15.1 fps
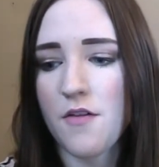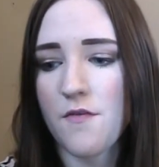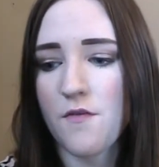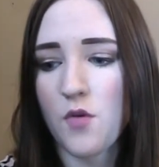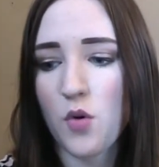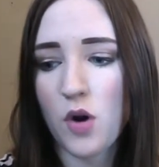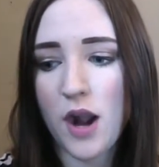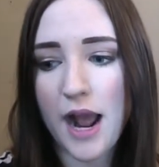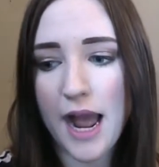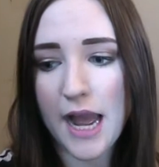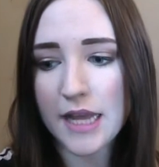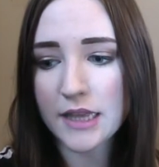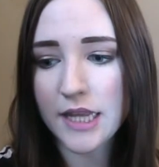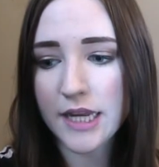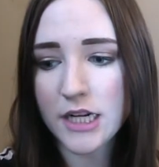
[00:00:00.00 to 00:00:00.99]
For
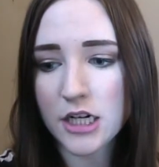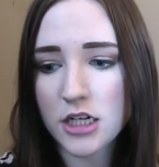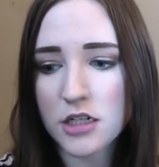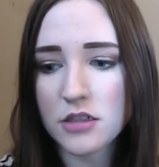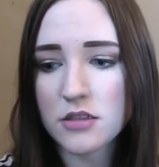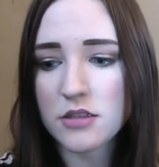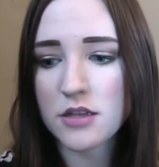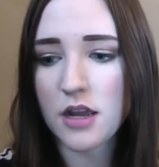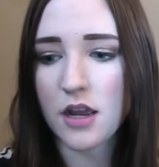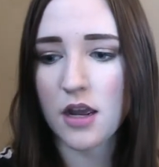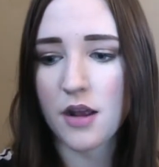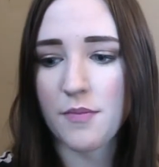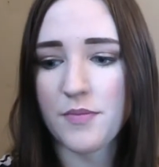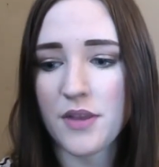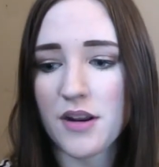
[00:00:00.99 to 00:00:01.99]
eyeliners,
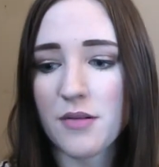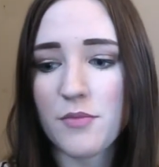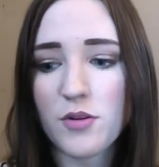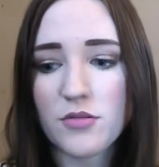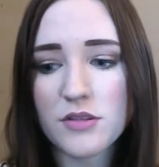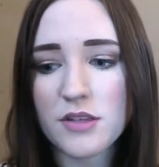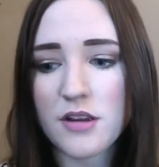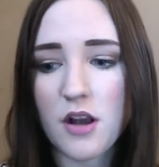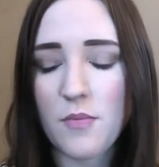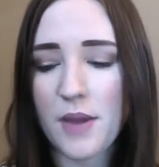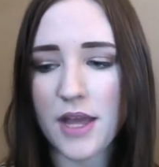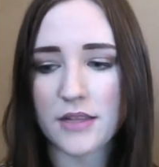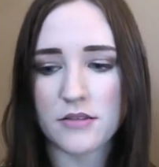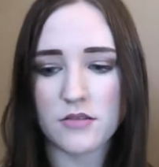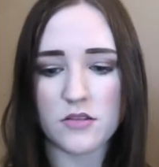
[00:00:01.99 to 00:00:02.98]
they are mostly all
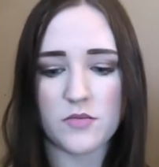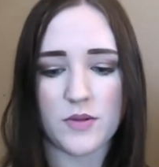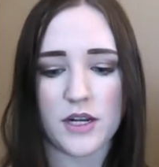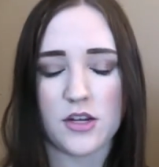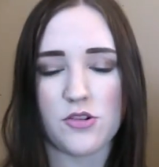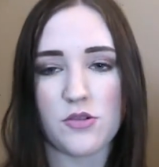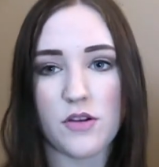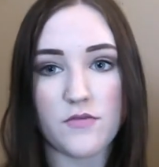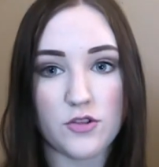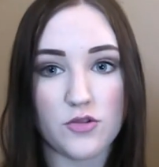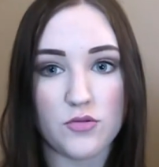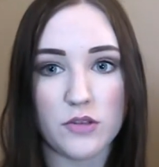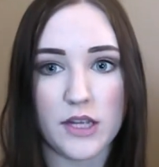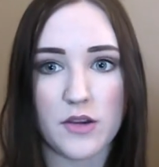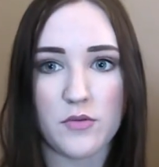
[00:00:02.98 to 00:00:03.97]
pencils, but I do have 2
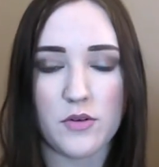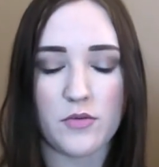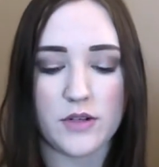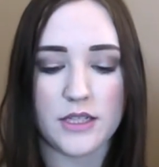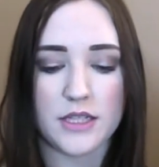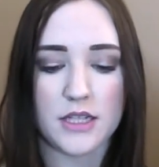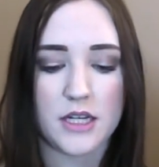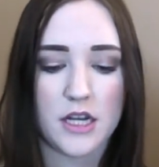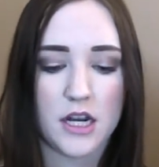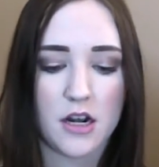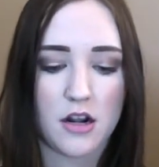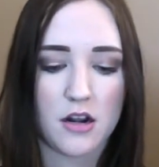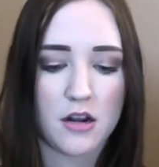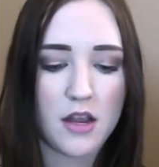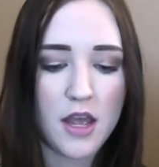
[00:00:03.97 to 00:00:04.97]
liquid ones in
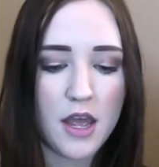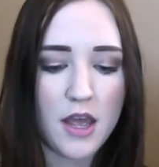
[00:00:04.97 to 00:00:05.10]
here.